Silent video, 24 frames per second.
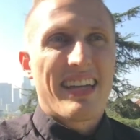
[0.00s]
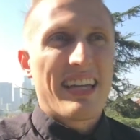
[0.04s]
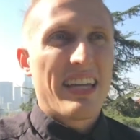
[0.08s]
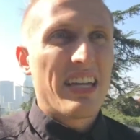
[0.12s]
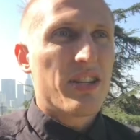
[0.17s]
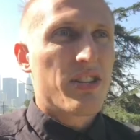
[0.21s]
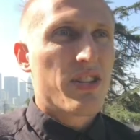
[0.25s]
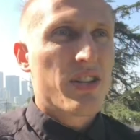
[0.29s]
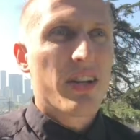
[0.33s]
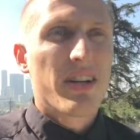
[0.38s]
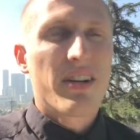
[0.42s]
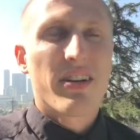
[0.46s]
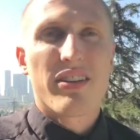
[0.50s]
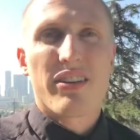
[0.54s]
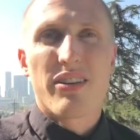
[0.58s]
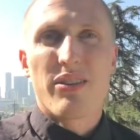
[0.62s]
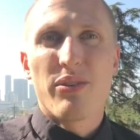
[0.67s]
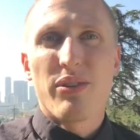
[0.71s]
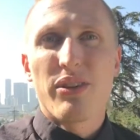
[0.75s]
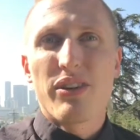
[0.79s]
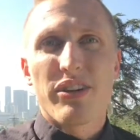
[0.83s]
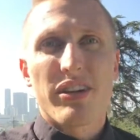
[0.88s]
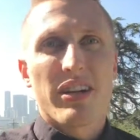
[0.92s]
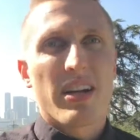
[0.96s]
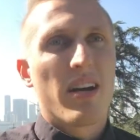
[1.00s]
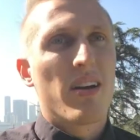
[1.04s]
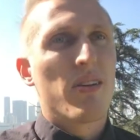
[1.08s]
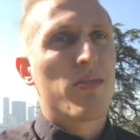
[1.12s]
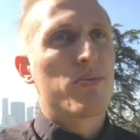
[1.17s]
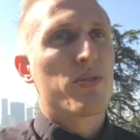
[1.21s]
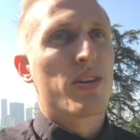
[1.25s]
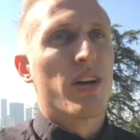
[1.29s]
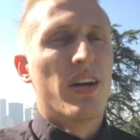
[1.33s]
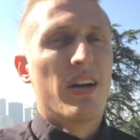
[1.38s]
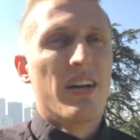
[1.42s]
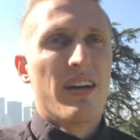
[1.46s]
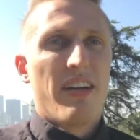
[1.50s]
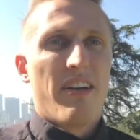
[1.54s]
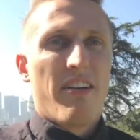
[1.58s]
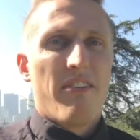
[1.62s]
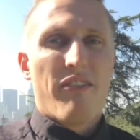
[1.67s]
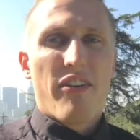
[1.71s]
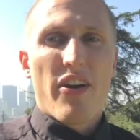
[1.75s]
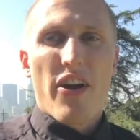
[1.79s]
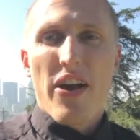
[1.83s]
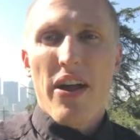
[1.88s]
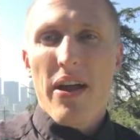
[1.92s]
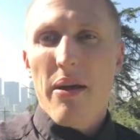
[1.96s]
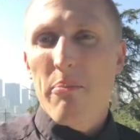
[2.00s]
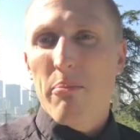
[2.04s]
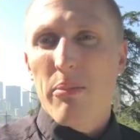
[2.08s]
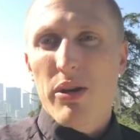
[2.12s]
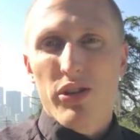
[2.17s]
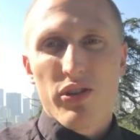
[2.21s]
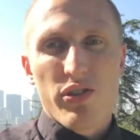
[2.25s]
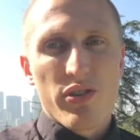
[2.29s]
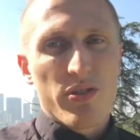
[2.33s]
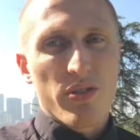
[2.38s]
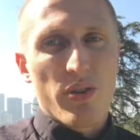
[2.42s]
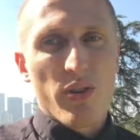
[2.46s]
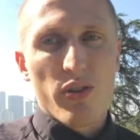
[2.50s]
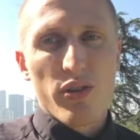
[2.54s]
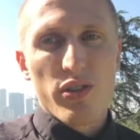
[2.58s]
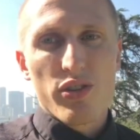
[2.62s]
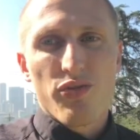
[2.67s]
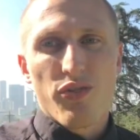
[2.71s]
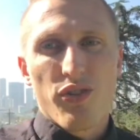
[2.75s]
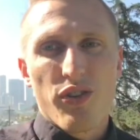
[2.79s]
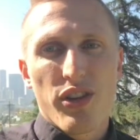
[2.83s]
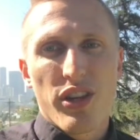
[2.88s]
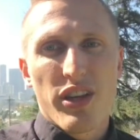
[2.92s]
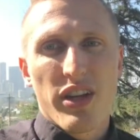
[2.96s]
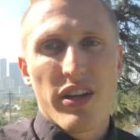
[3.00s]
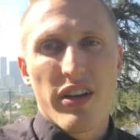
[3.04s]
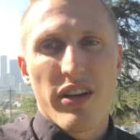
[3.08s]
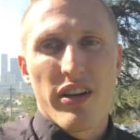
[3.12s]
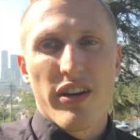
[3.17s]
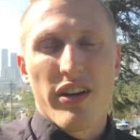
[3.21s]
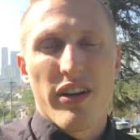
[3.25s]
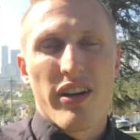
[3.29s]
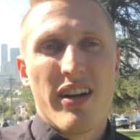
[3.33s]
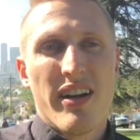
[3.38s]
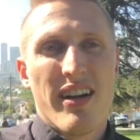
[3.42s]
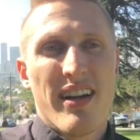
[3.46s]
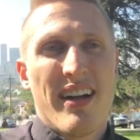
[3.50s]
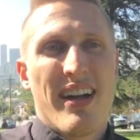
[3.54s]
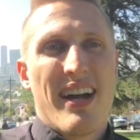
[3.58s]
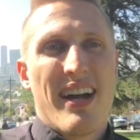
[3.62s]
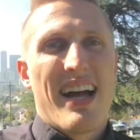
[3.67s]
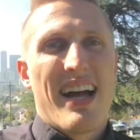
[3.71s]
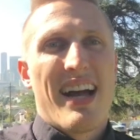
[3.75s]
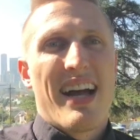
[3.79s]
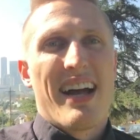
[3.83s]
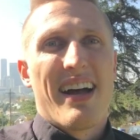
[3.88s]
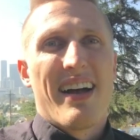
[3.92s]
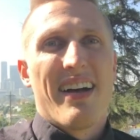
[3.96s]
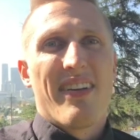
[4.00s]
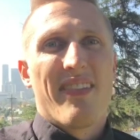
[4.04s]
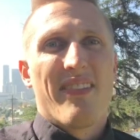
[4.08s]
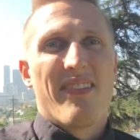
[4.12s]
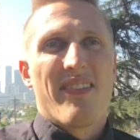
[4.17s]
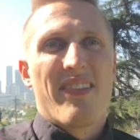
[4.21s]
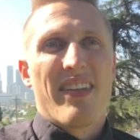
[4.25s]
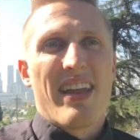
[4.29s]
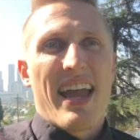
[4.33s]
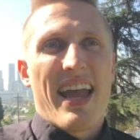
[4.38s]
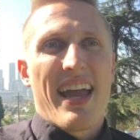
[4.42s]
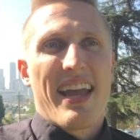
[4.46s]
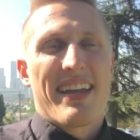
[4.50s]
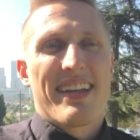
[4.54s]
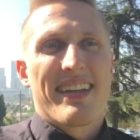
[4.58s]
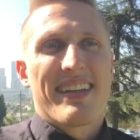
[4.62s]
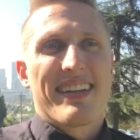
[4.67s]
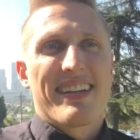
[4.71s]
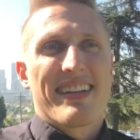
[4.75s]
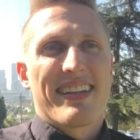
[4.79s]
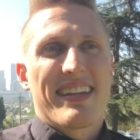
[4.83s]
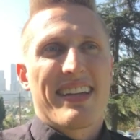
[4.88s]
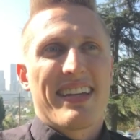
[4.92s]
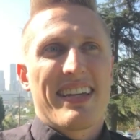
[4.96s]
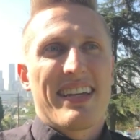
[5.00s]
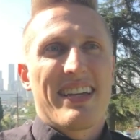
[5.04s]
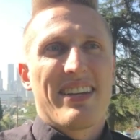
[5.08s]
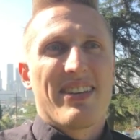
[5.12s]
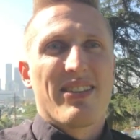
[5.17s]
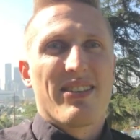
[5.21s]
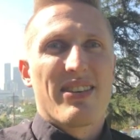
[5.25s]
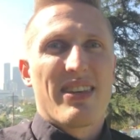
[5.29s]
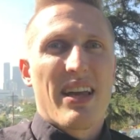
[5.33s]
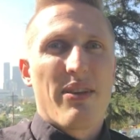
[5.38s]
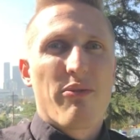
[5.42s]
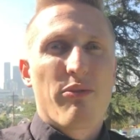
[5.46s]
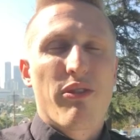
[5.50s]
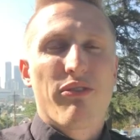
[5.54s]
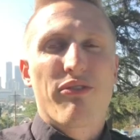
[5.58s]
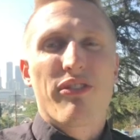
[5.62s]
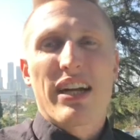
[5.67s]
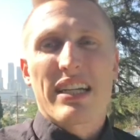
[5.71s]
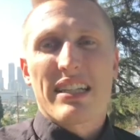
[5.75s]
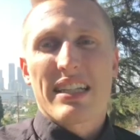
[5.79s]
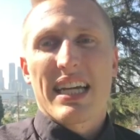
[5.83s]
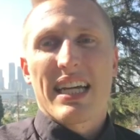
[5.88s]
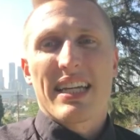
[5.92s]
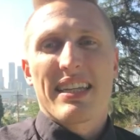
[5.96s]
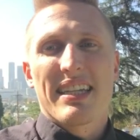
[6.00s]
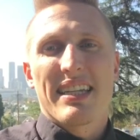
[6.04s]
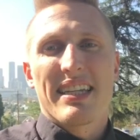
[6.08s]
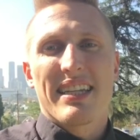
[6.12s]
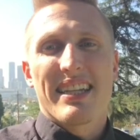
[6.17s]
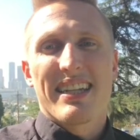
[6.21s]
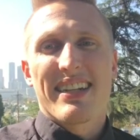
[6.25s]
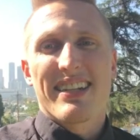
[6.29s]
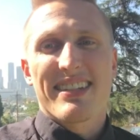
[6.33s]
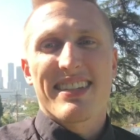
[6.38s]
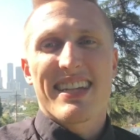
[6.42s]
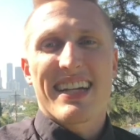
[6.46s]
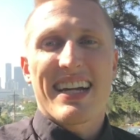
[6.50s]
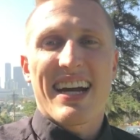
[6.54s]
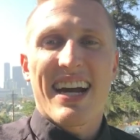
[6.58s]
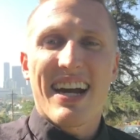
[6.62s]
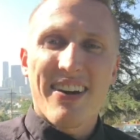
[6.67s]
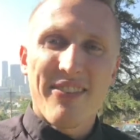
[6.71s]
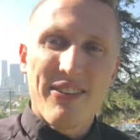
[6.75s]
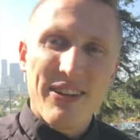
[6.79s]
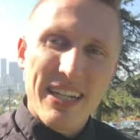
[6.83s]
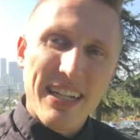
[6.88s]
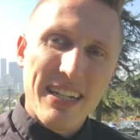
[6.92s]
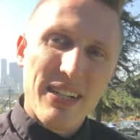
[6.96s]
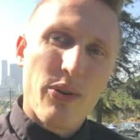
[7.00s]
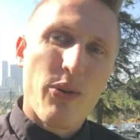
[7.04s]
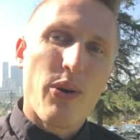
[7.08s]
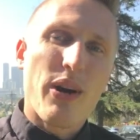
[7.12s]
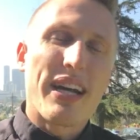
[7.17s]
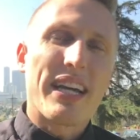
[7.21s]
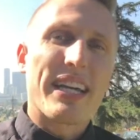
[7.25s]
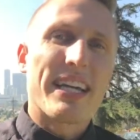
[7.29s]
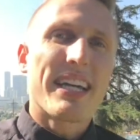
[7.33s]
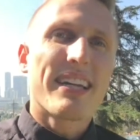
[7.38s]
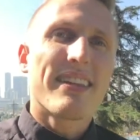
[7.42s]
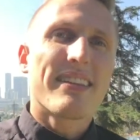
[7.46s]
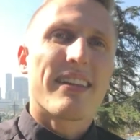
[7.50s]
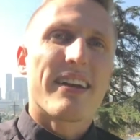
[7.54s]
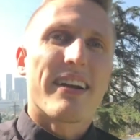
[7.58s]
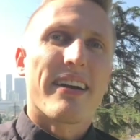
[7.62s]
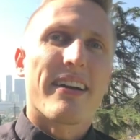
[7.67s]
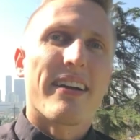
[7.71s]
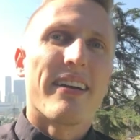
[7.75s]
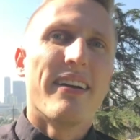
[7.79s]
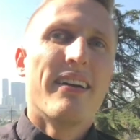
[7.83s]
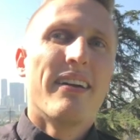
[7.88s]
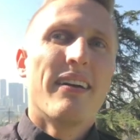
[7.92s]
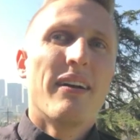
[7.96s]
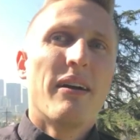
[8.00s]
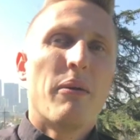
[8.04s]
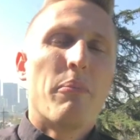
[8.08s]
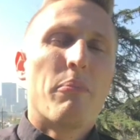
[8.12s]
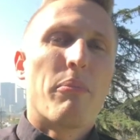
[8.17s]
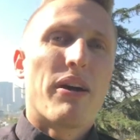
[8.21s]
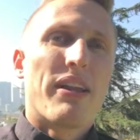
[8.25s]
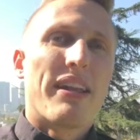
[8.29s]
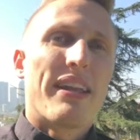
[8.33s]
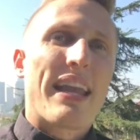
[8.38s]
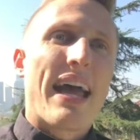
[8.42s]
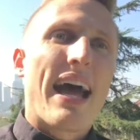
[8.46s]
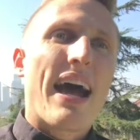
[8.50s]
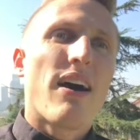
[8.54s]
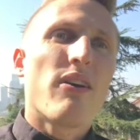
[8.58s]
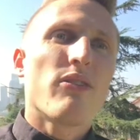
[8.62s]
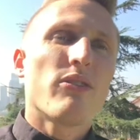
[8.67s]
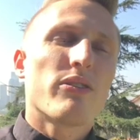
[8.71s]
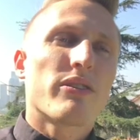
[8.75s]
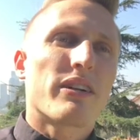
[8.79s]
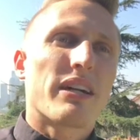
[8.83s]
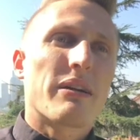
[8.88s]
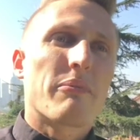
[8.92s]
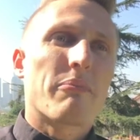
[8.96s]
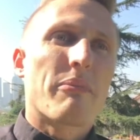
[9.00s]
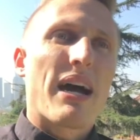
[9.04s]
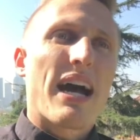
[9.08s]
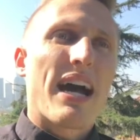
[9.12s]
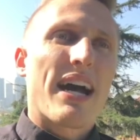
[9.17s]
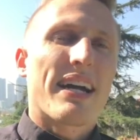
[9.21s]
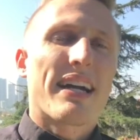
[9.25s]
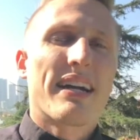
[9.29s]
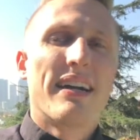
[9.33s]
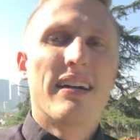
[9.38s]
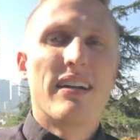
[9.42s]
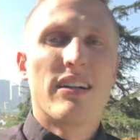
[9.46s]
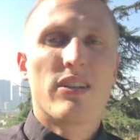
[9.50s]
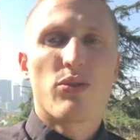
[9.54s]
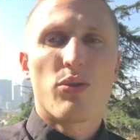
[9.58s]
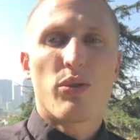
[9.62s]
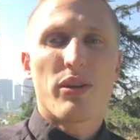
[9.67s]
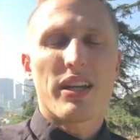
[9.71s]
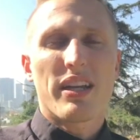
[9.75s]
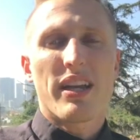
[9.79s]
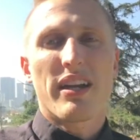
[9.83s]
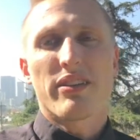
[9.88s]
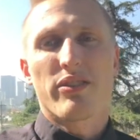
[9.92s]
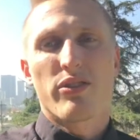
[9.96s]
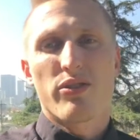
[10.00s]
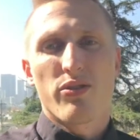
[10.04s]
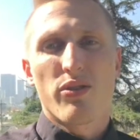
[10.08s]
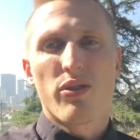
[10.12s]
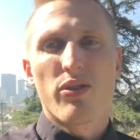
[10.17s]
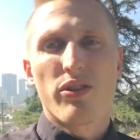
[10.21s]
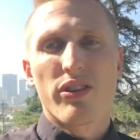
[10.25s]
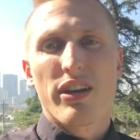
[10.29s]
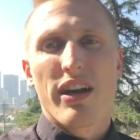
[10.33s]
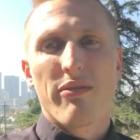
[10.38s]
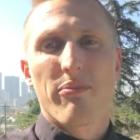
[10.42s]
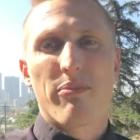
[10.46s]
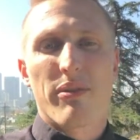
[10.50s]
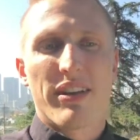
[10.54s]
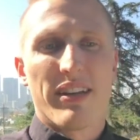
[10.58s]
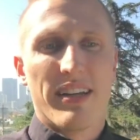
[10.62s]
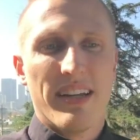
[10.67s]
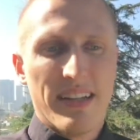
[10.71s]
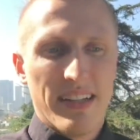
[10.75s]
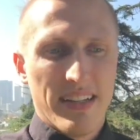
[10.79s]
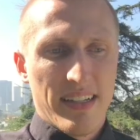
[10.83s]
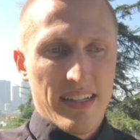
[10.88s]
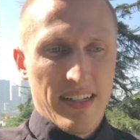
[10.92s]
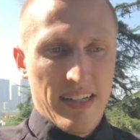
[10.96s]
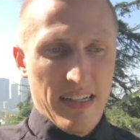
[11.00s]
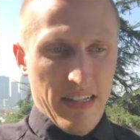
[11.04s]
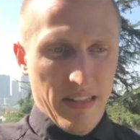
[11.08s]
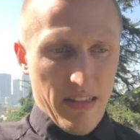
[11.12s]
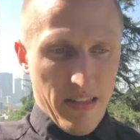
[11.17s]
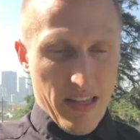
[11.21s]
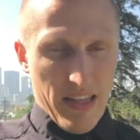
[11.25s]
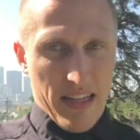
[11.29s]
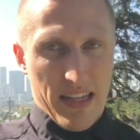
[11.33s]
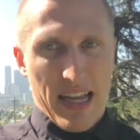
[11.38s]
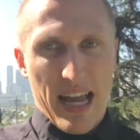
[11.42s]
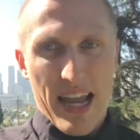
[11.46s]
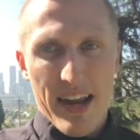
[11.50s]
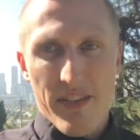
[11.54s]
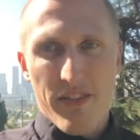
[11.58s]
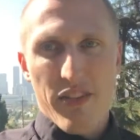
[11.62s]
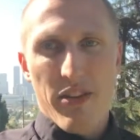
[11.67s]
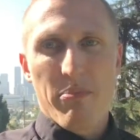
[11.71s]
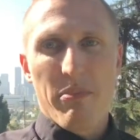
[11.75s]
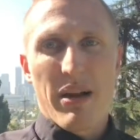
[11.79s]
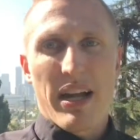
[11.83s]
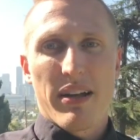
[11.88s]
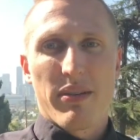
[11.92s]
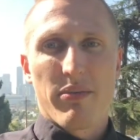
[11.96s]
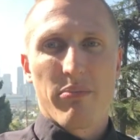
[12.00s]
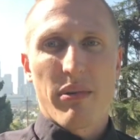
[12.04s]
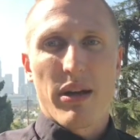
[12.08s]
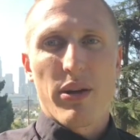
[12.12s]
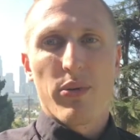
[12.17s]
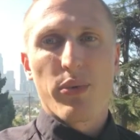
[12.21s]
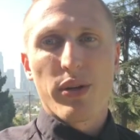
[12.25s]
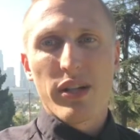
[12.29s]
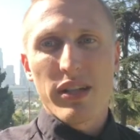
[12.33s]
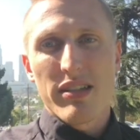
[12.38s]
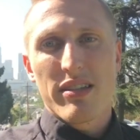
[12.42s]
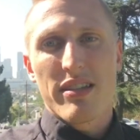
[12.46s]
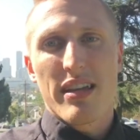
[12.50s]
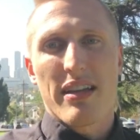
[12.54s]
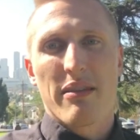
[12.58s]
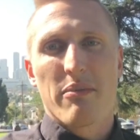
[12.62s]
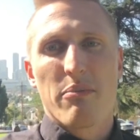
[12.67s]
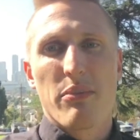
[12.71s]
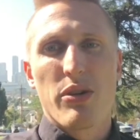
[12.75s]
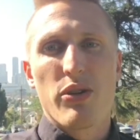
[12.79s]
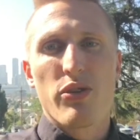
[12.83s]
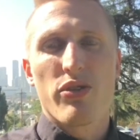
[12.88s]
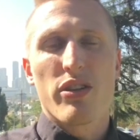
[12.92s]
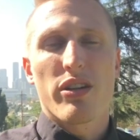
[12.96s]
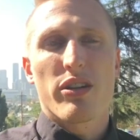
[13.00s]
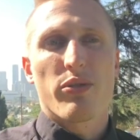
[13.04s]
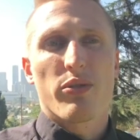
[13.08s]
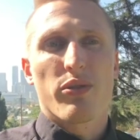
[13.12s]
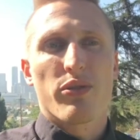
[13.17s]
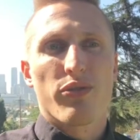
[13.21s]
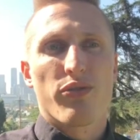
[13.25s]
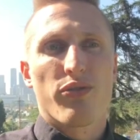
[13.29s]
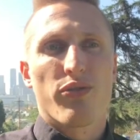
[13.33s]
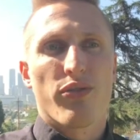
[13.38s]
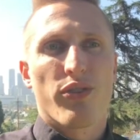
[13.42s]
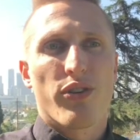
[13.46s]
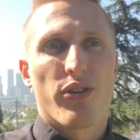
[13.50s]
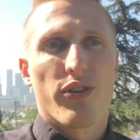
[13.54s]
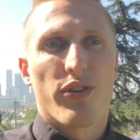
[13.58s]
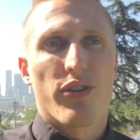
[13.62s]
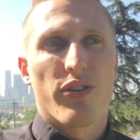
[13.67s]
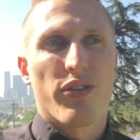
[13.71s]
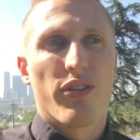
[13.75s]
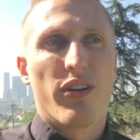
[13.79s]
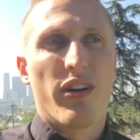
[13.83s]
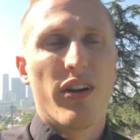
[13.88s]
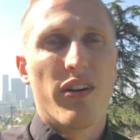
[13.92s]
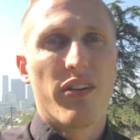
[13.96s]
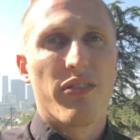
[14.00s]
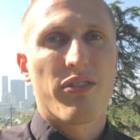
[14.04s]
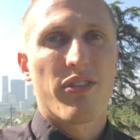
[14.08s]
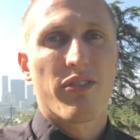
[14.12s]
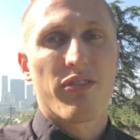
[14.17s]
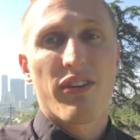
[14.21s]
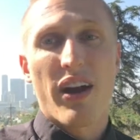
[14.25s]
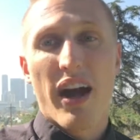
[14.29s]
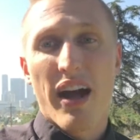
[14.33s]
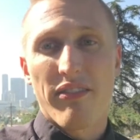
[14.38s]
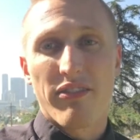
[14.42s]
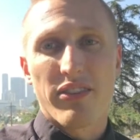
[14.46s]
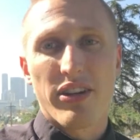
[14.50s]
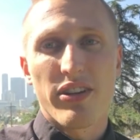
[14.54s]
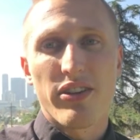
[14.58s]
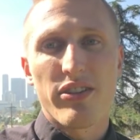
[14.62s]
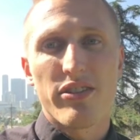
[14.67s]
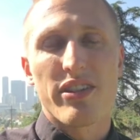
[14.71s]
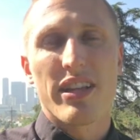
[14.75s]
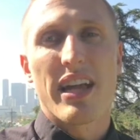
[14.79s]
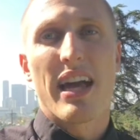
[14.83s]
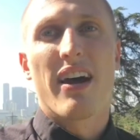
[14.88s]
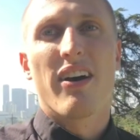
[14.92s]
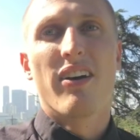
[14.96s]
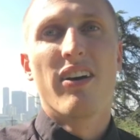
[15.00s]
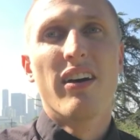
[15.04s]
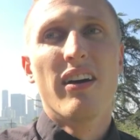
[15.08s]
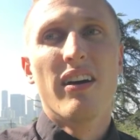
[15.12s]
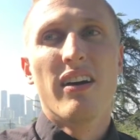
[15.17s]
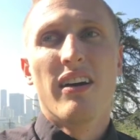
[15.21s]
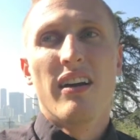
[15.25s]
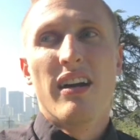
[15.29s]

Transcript: Each year, the new year comes, very ambitious goals for the year, and then reflecting at the end of the year, it's like, we didn't quite get there. But now looking back, 29 years old, I've been kind of in my real estate and music groove for 5 years now.